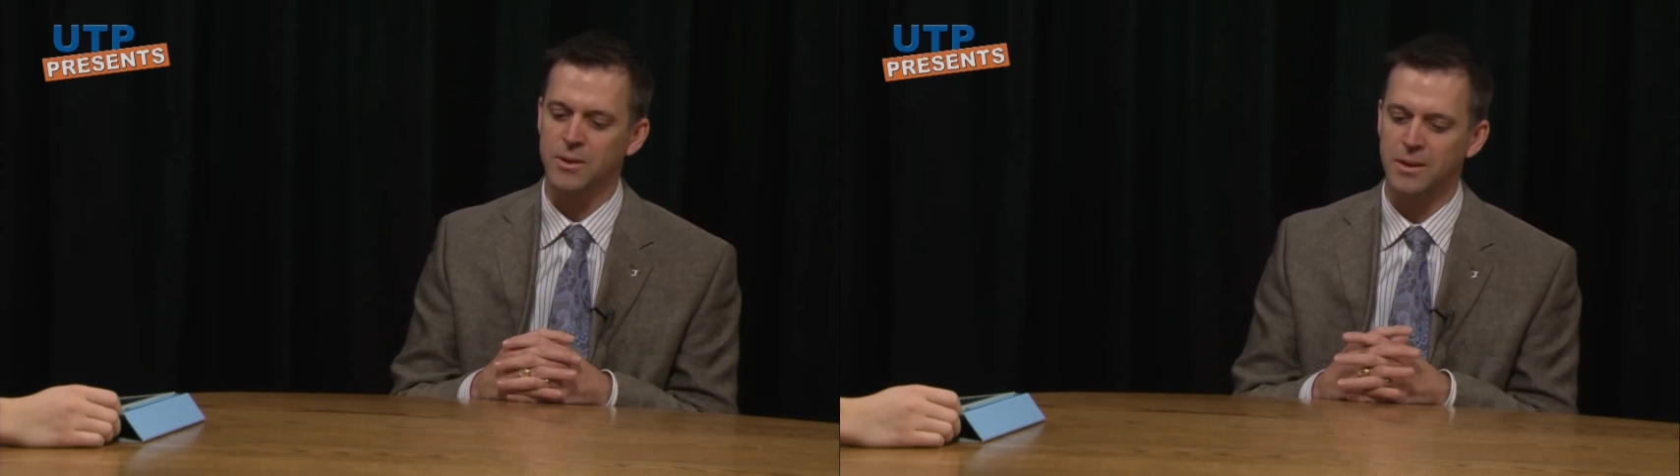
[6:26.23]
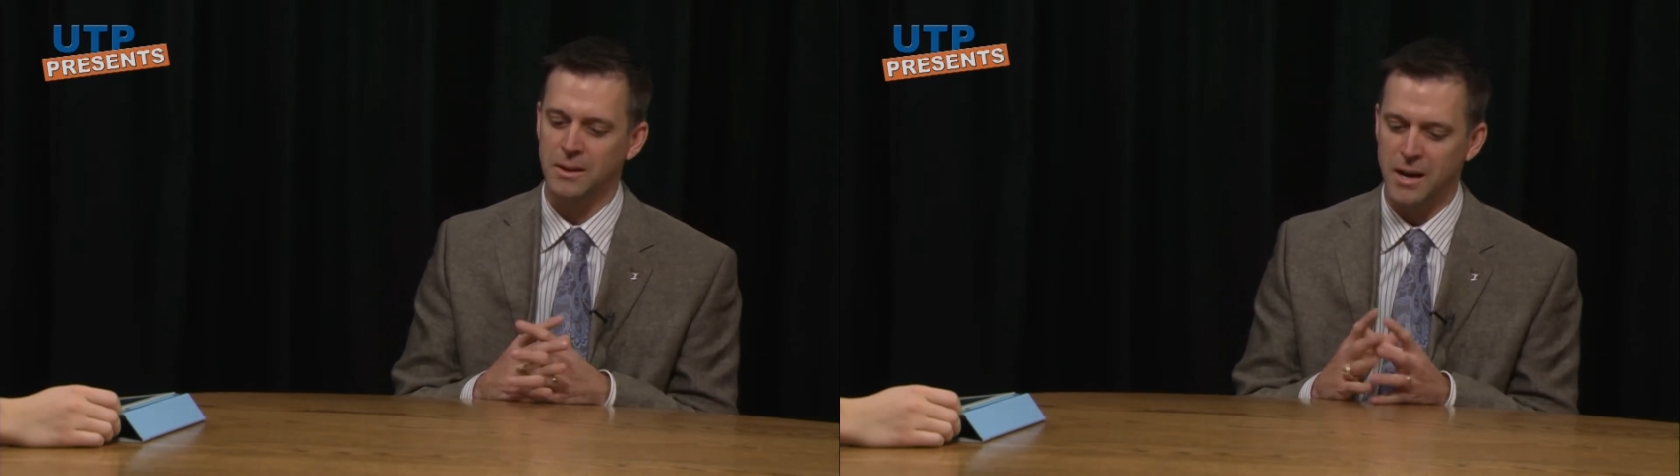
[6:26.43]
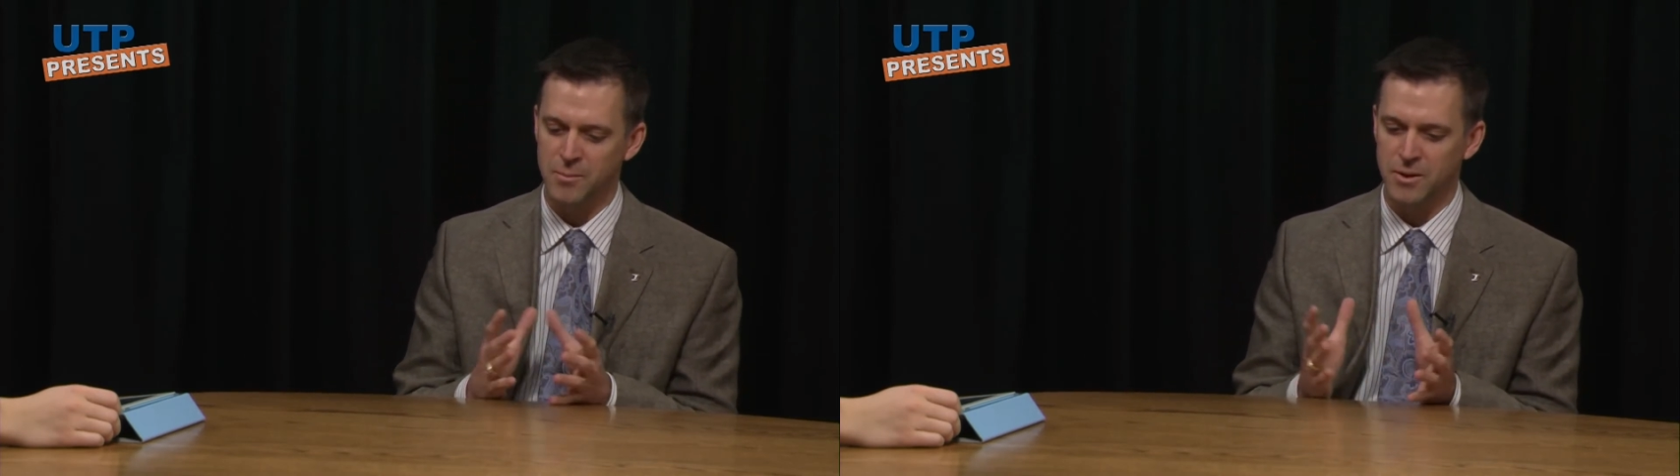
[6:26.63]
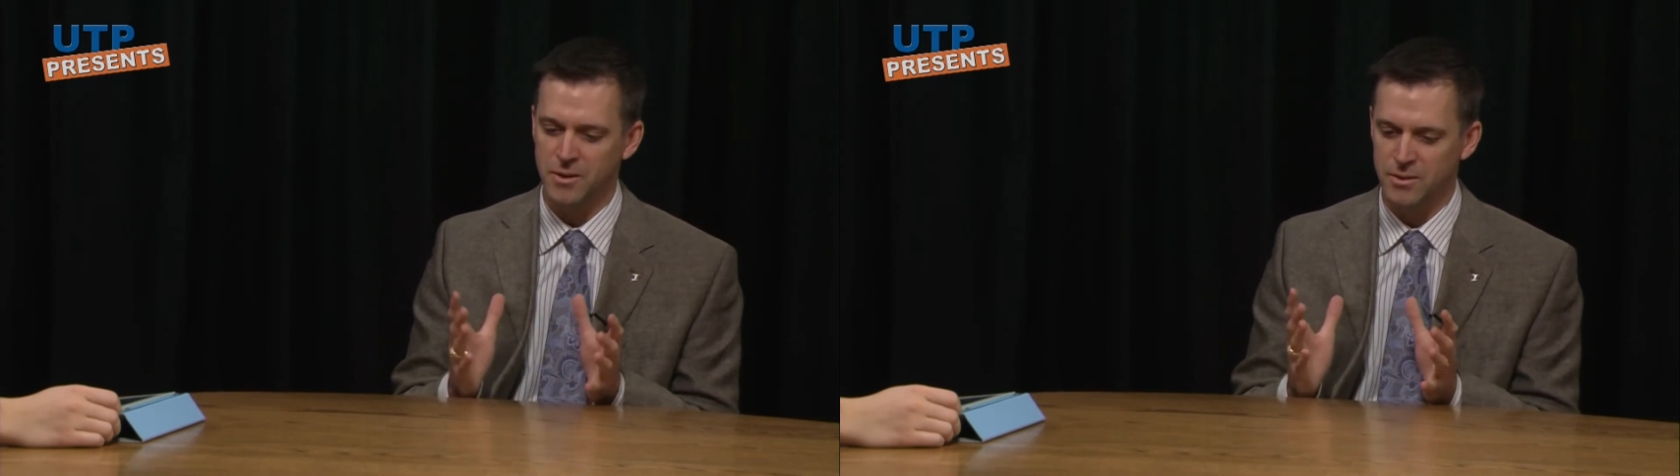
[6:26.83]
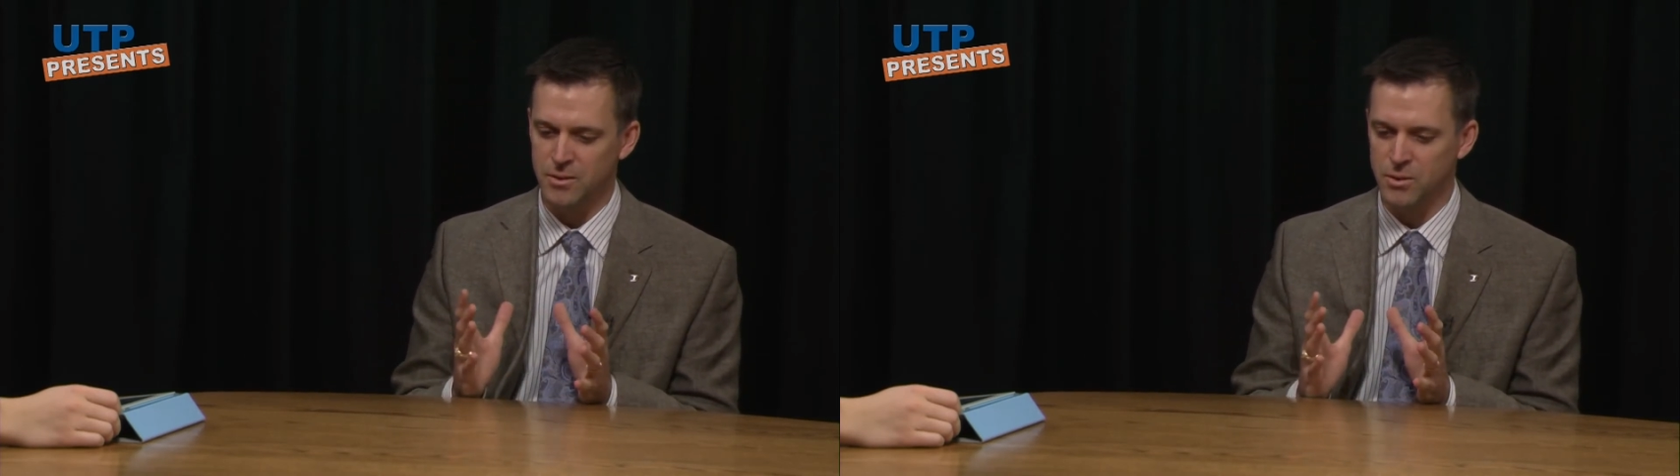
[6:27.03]
and he allowed
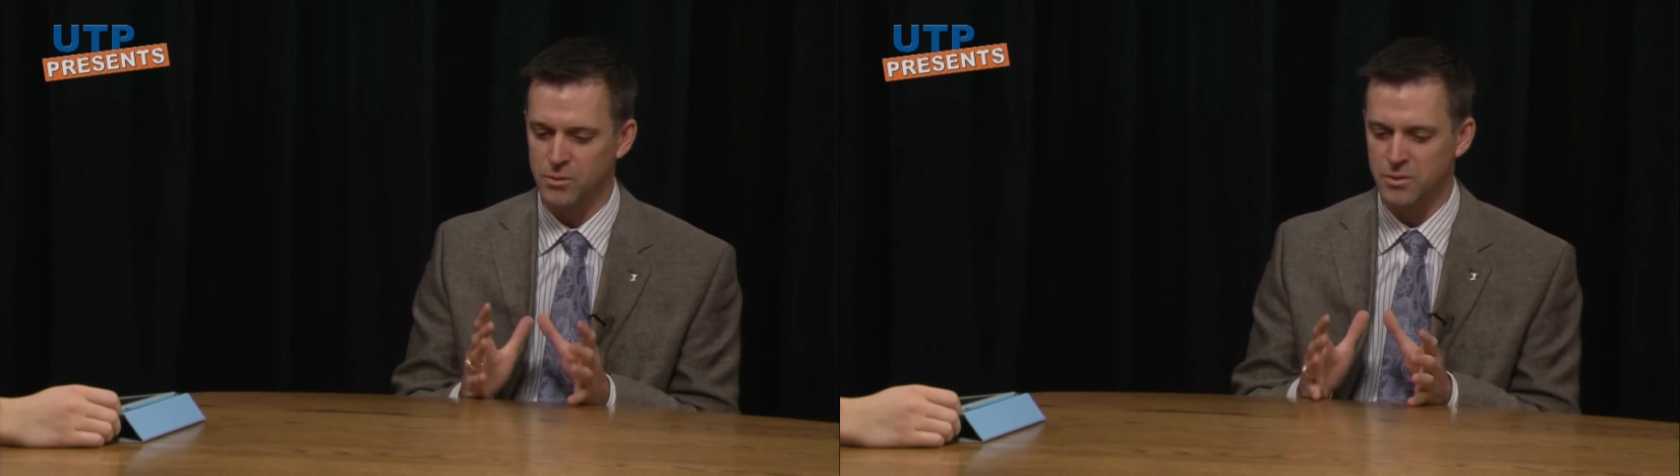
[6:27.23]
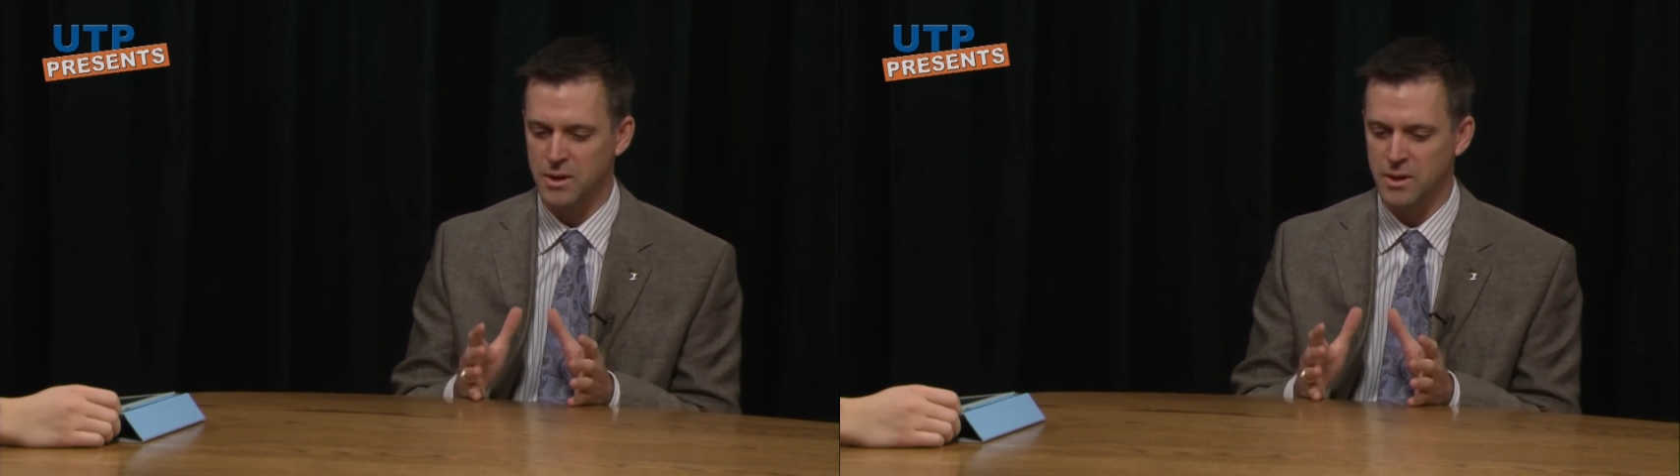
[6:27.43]
me to